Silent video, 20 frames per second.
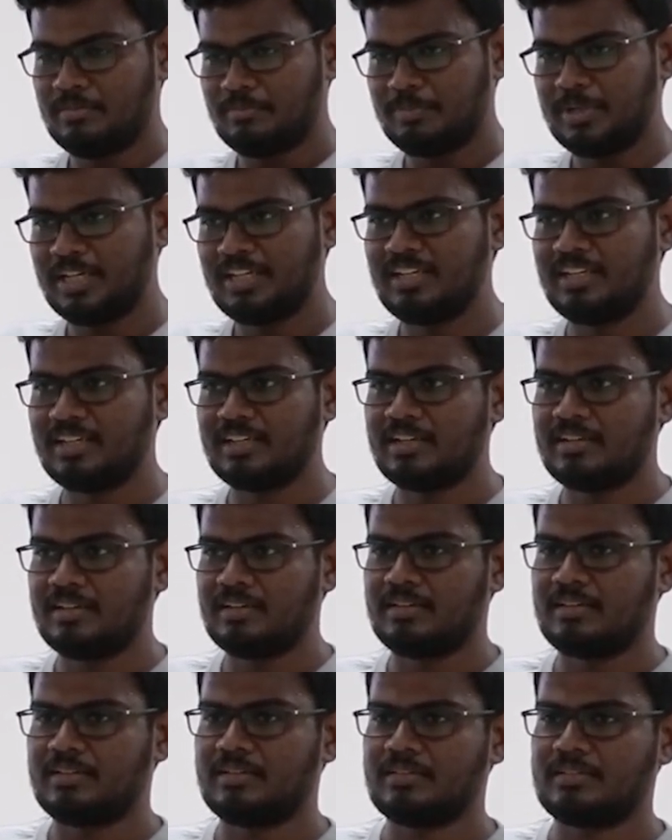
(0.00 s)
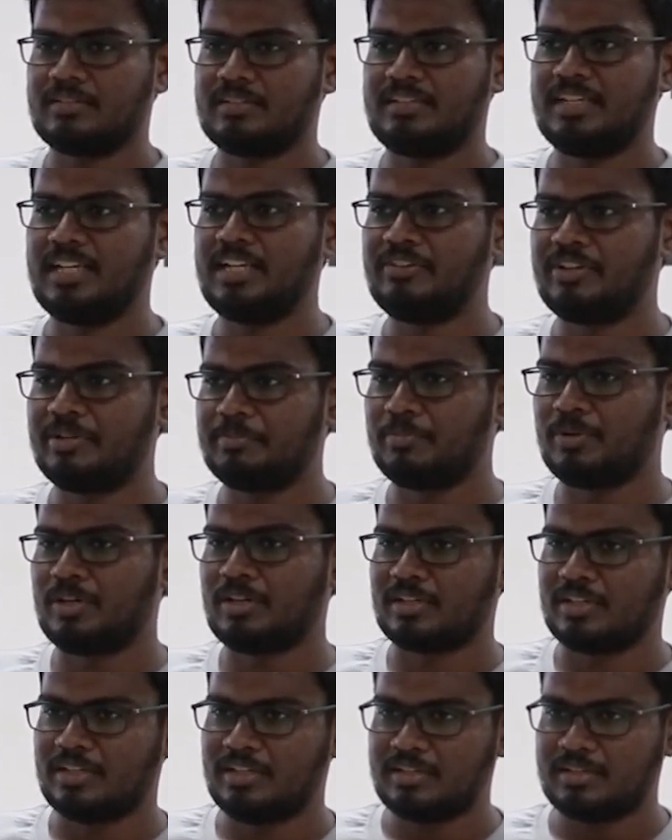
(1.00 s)
building a delivery
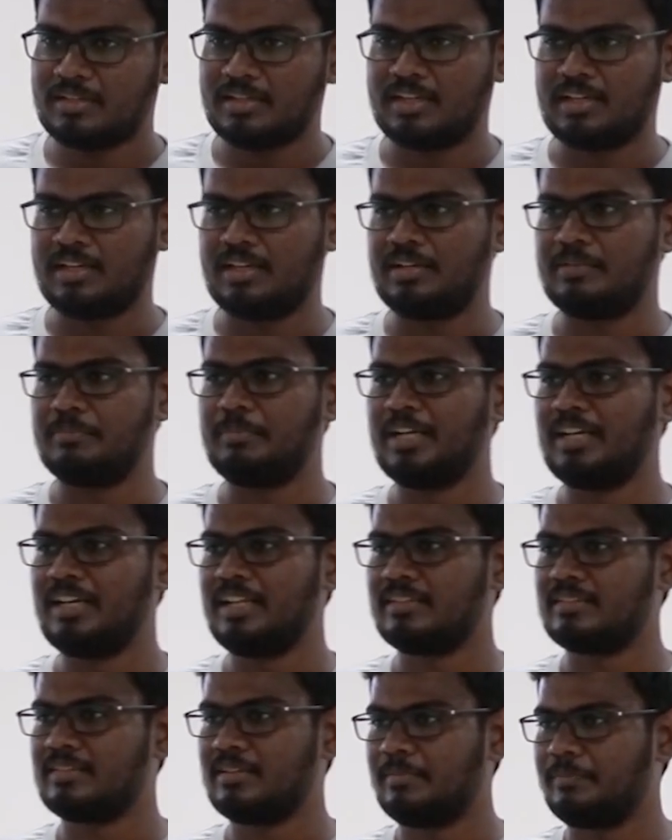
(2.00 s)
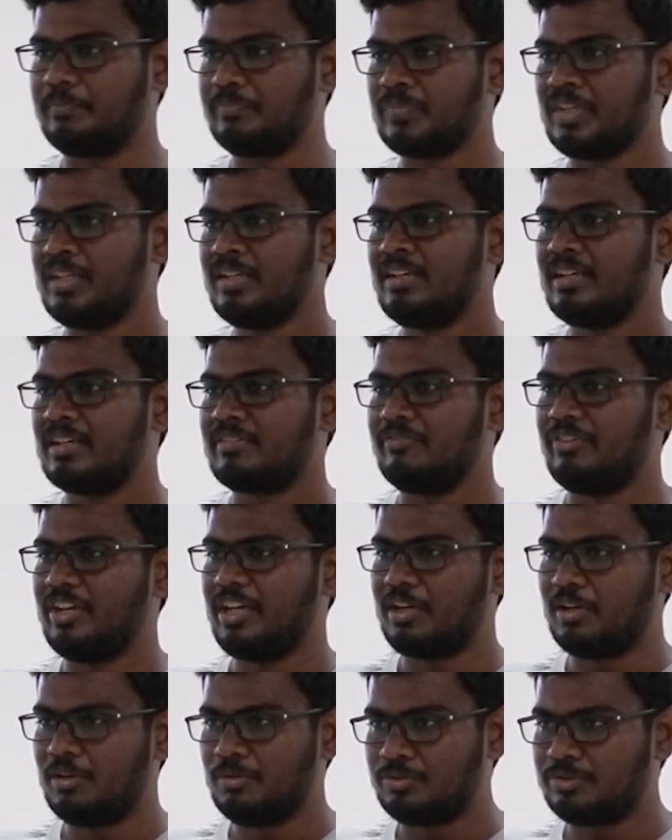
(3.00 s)
partner and building some
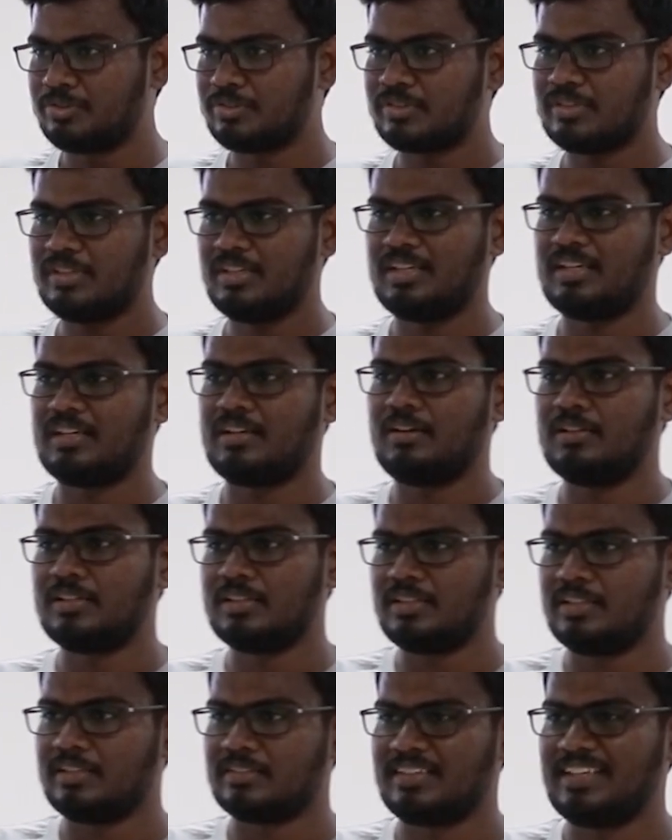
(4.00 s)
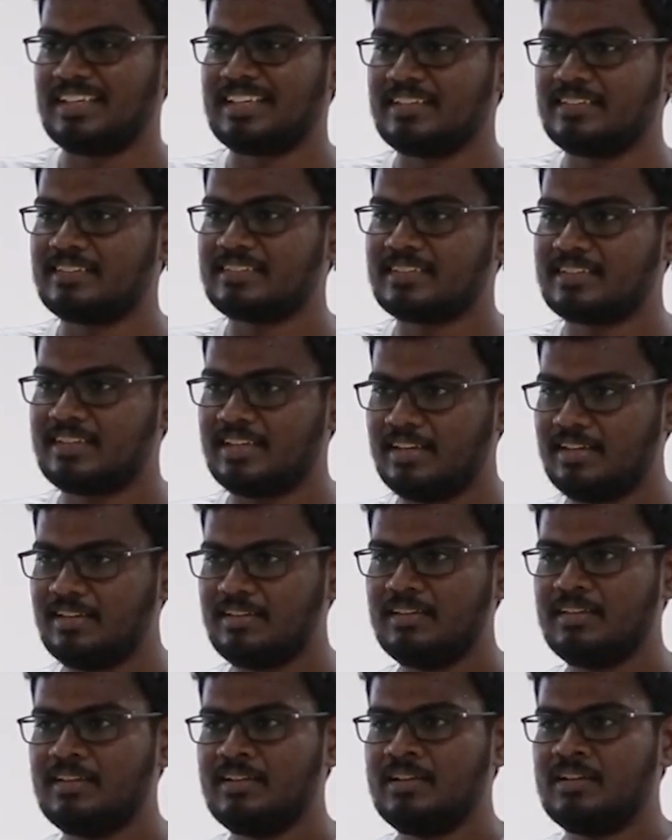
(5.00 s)
warehouse and all the things. He can scale
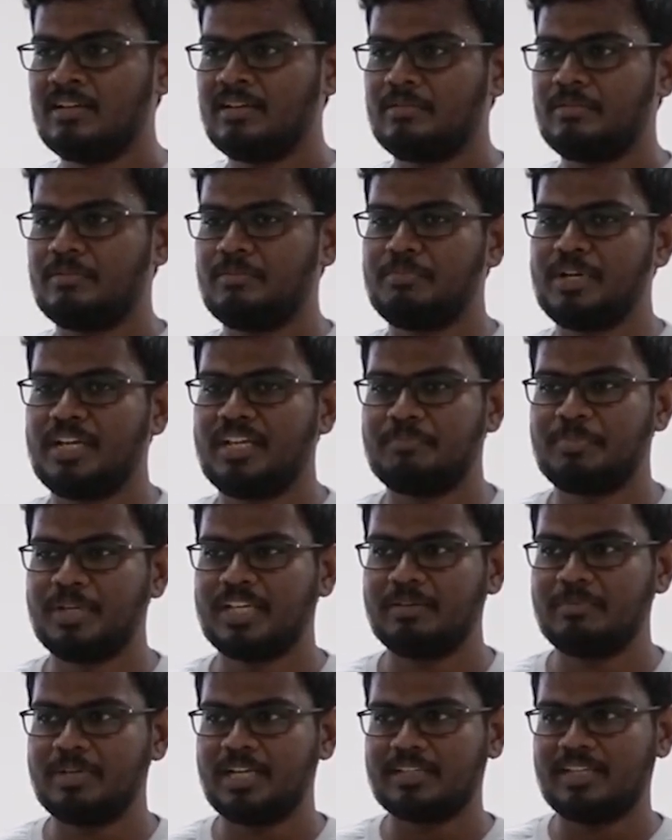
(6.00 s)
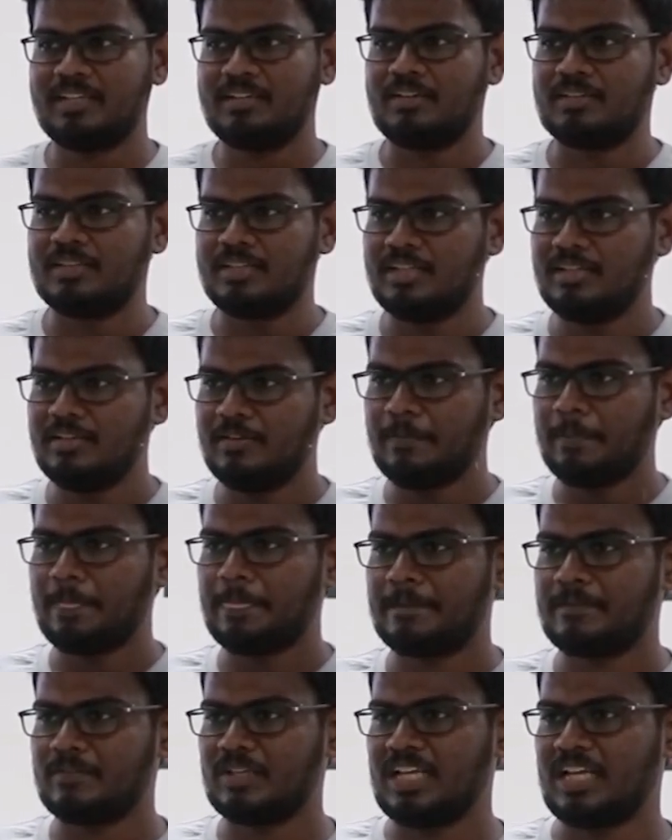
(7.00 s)
by piggybacking on the
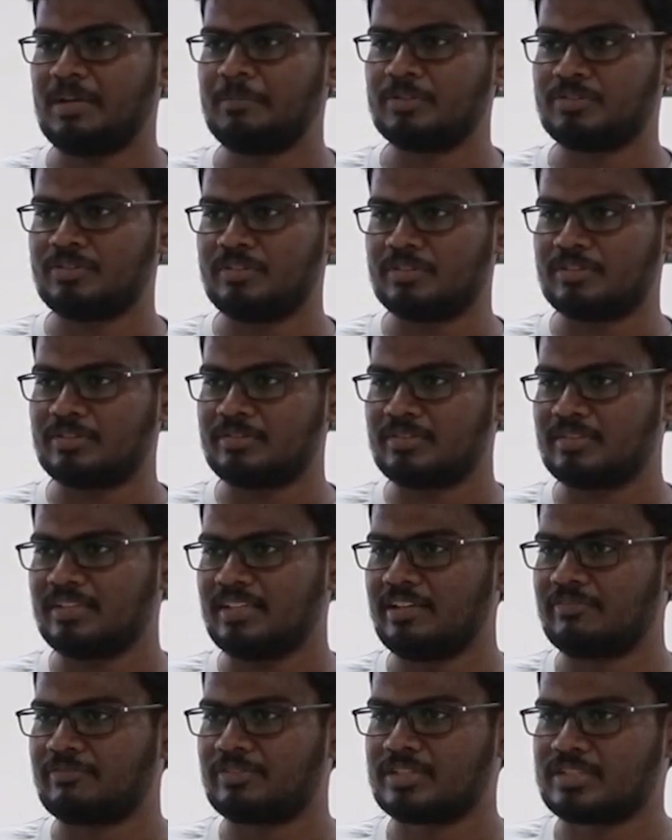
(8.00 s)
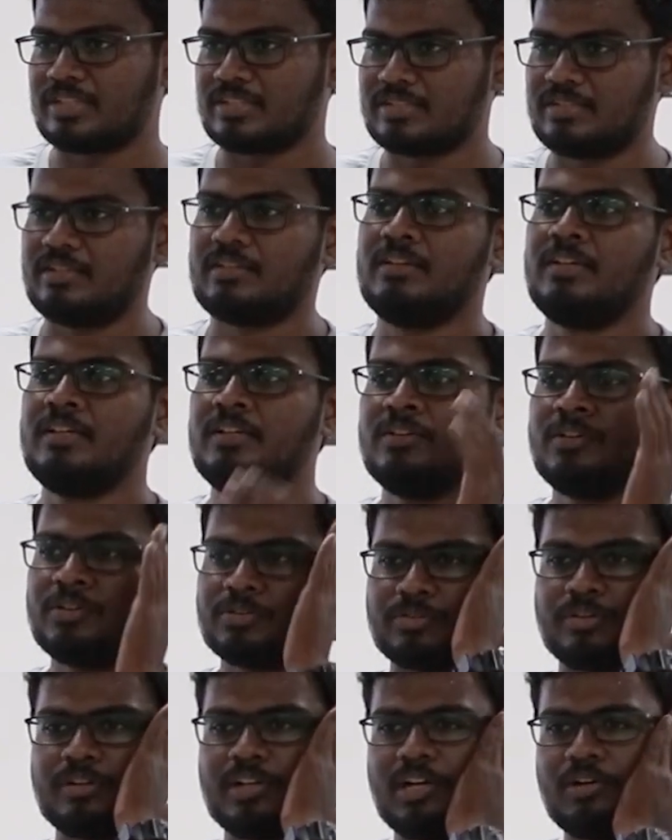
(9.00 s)
Amazon's infrastructure.
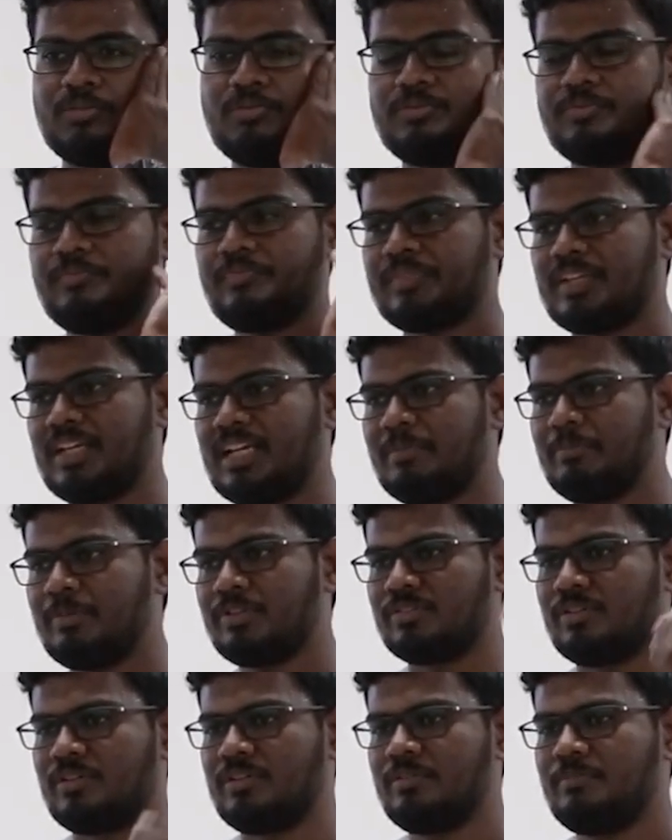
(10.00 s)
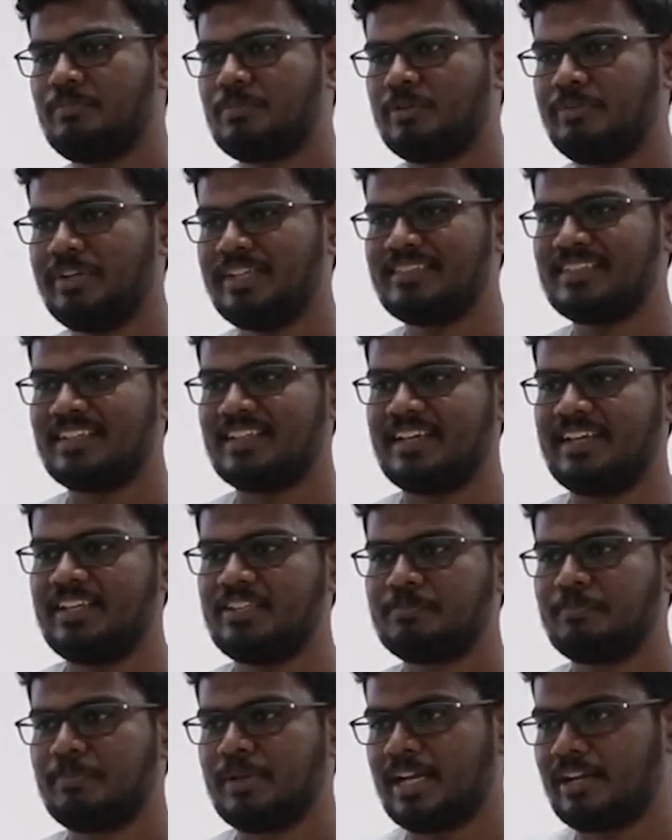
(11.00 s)
So now Amazon provides a
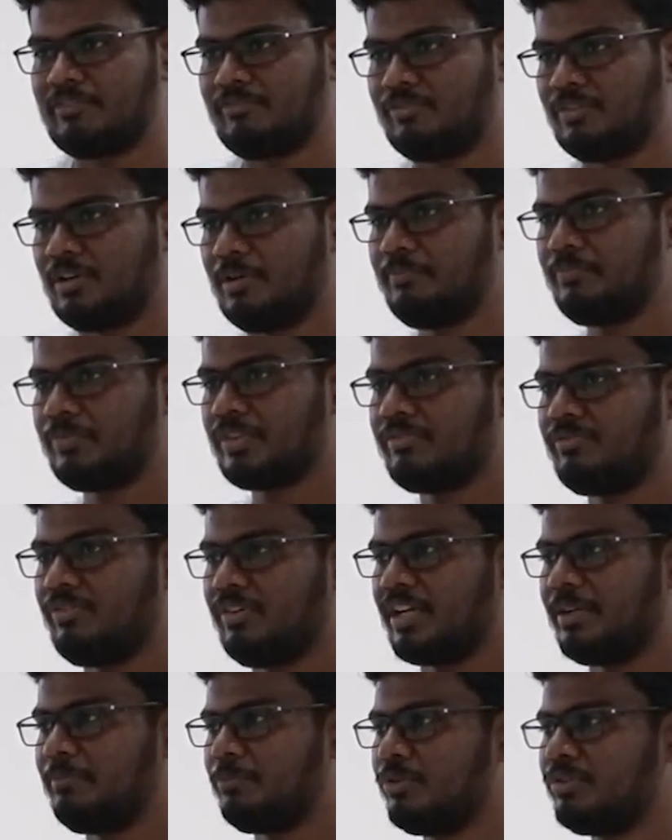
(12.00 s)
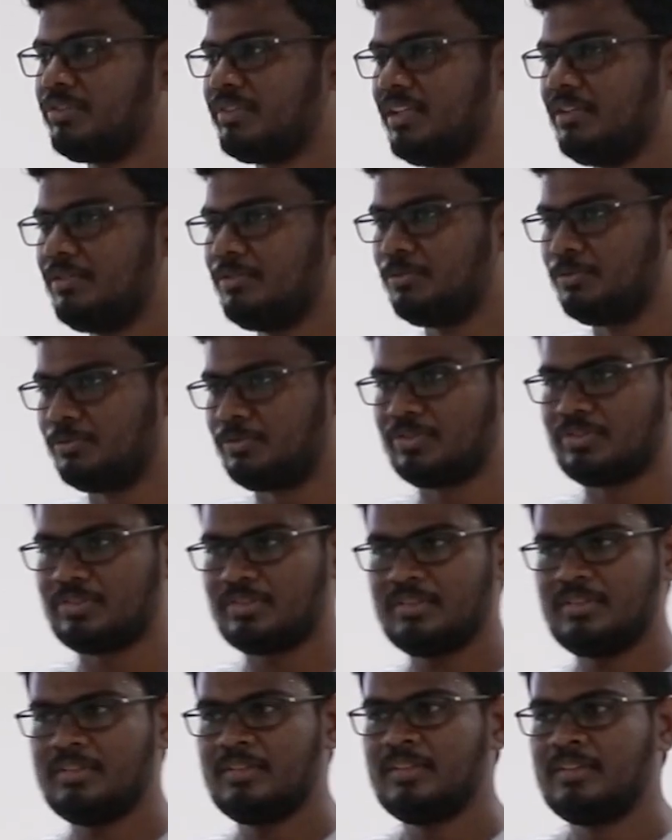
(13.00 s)
nice platform for him to sell goods.